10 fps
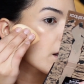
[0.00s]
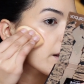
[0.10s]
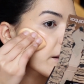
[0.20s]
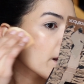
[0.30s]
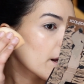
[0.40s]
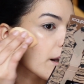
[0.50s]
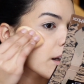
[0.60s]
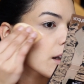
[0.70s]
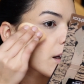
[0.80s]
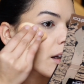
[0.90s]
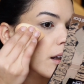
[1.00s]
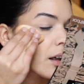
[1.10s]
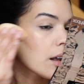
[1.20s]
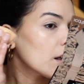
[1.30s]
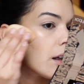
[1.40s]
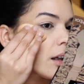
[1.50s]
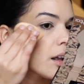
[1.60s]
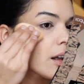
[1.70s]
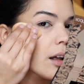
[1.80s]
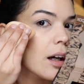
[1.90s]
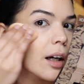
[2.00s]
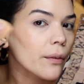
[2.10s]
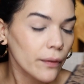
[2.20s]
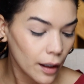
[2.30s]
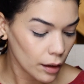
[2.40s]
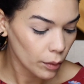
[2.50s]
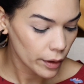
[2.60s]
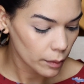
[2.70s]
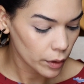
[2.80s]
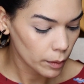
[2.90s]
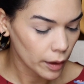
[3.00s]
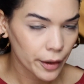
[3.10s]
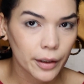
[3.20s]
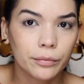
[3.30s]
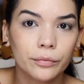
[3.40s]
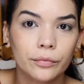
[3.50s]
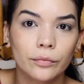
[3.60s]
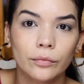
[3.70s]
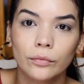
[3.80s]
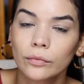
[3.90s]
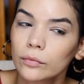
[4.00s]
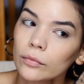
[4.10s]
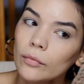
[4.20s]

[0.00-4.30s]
and then I follow with a Beauty Blender. I